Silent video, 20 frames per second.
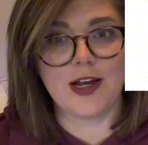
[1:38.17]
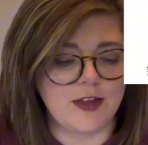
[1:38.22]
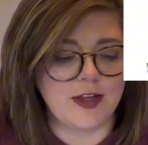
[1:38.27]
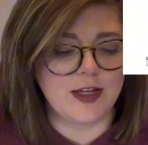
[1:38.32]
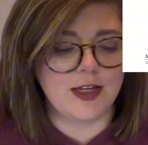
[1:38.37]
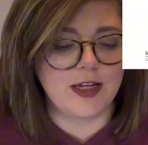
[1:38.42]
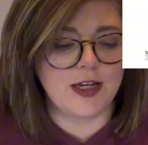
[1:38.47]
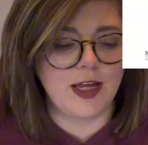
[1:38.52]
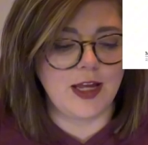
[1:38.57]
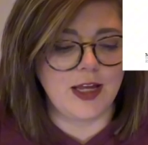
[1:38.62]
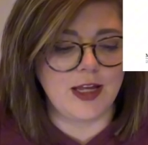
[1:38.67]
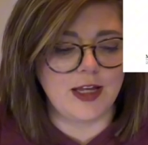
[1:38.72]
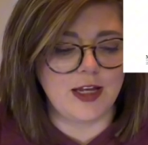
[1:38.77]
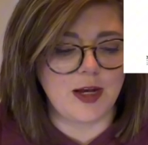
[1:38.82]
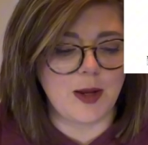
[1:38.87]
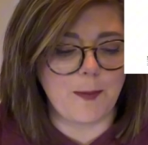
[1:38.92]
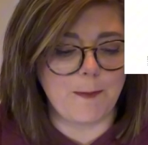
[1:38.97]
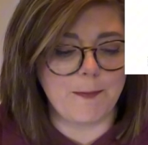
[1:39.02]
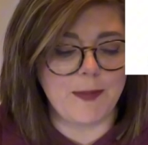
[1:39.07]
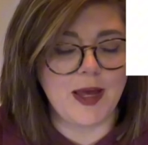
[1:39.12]
And
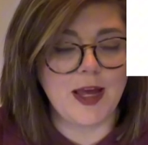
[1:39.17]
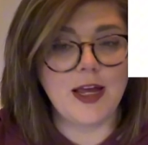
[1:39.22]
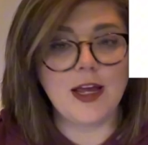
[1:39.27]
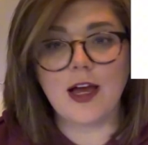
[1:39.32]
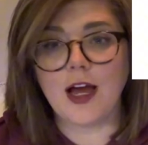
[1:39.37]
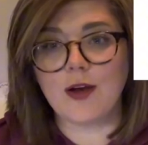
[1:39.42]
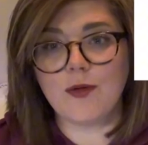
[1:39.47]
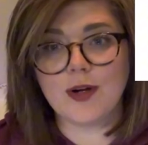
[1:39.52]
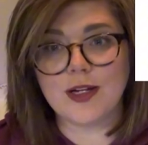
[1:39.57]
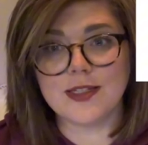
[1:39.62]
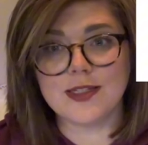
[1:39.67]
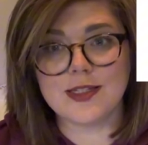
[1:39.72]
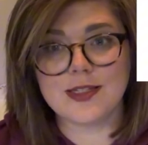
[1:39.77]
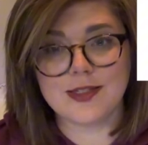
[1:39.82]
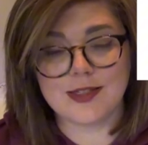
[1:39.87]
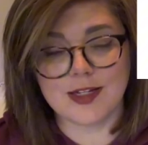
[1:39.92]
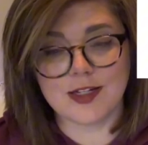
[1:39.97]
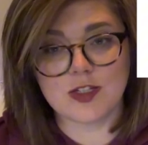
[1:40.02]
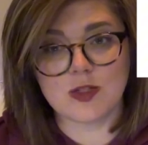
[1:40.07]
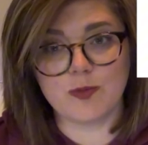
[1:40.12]
in May, I read
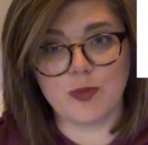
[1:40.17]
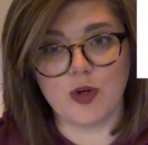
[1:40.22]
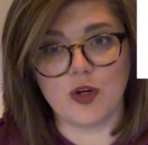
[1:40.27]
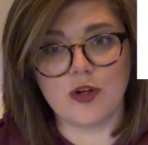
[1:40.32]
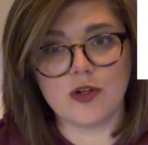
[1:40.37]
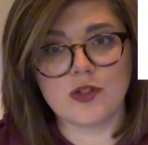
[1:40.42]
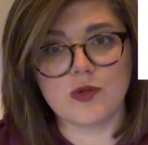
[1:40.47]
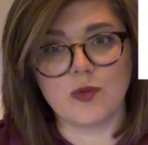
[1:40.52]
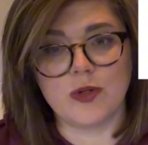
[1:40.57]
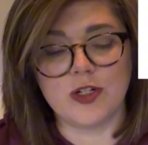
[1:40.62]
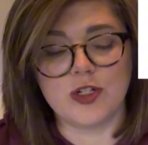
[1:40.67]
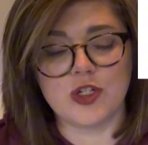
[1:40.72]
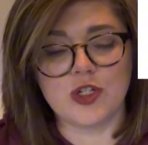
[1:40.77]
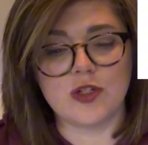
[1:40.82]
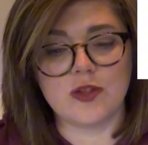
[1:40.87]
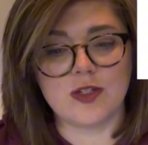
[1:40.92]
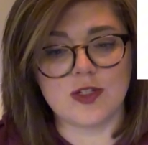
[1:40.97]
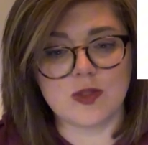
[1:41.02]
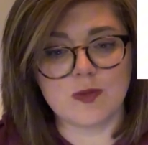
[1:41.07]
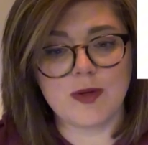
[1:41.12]
six books, which
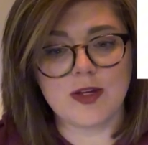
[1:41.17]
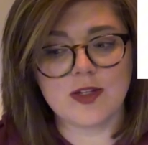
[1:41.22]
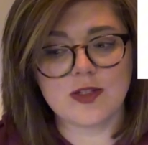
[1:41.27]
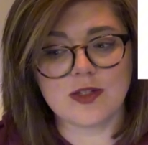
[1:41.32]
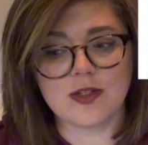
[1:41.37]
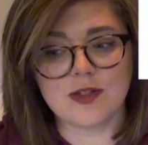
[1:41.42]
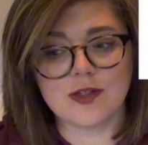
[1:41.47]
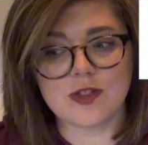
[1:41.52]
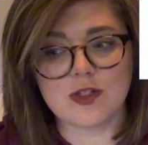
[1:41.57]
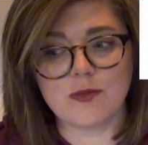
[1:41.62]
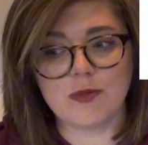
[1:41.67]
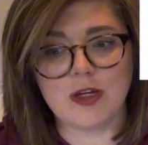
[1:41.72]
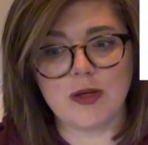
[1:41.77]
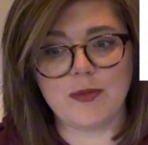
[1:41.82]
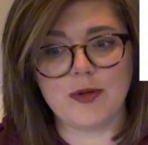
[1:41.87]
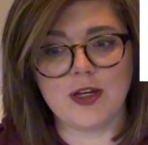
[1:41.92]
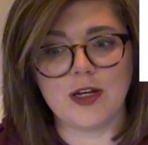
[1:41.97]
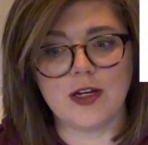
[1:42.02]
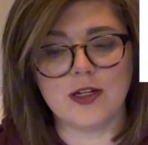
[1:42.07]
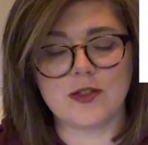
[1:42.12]
this makes sense to me
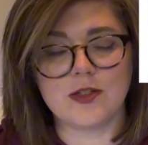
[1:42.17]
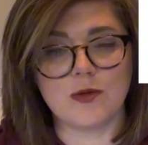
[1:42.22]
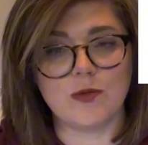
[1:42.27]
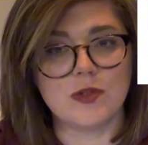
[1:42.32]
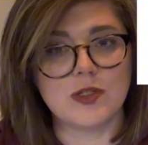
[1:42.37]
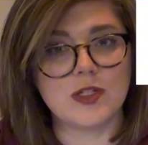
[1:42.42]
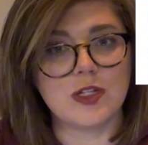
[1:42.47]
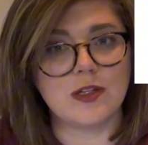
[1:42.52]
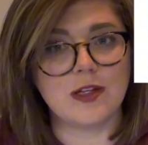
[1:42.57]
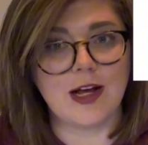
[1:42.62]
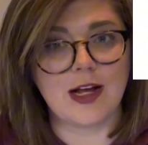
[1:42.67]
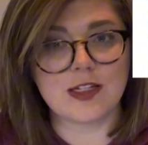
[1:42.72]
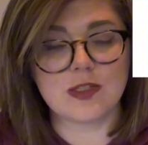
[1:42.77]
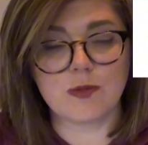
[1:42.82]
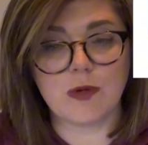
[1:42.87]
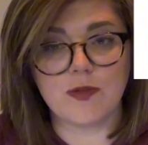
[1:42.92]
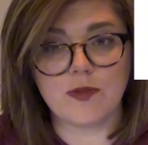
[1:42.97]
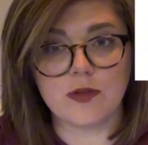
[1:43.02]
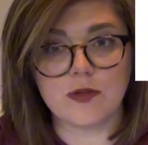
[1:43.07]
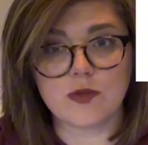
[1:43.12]
because it was the last
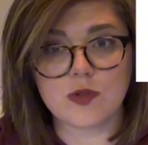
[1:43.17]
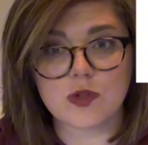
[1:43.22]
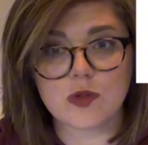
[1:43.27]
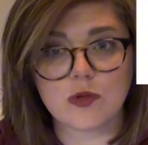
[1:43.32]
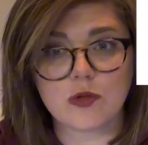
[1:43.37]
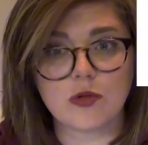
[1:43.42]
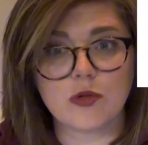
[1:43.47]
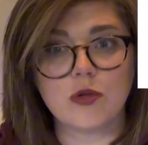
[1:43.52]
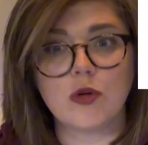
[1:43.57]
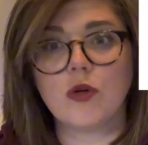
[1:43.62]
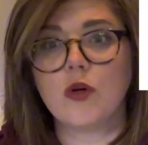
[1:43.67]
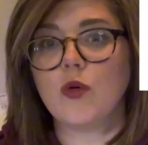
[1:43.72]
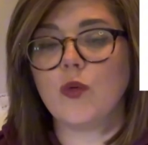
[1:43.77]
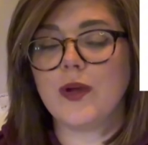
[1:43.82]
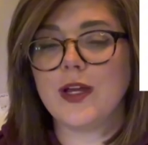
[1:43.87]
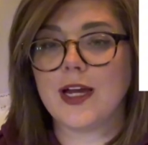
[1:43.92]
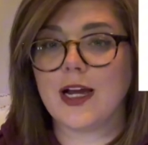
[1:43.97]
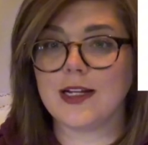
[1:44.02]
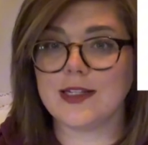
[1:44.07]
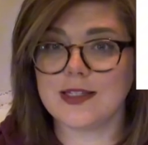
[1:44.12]
month of school.
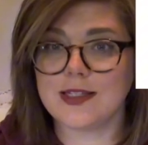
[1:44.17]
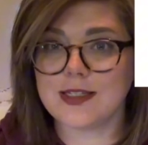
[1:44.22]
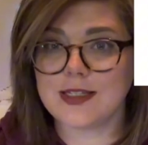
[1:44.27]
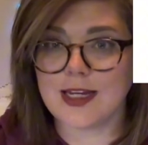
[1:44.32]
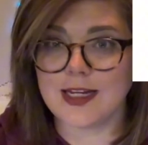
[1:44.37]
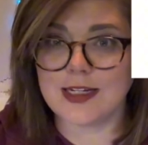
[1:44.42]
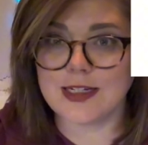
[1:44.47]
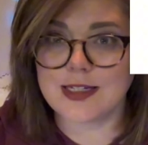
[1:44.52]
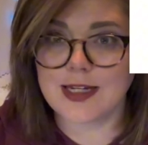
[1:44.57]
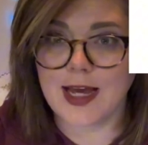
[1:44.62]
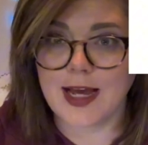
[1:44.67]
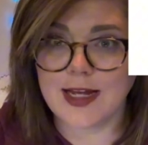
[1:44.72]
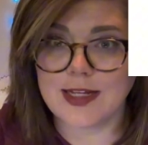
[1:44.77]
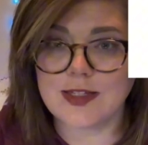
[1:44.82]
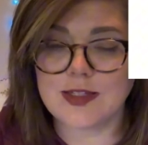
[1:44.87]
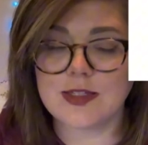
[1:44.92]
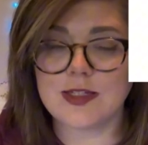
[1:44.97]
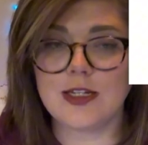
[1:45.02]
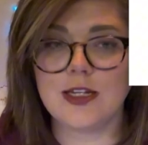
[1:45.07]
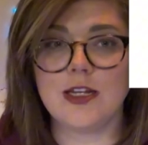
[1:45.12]
We had state
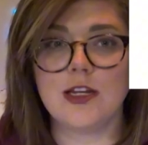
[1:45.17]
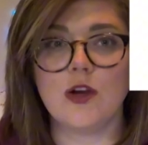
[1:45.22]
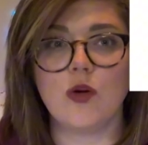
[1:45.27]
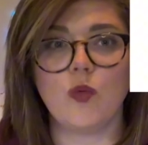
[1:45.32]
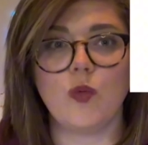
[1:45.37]
testing.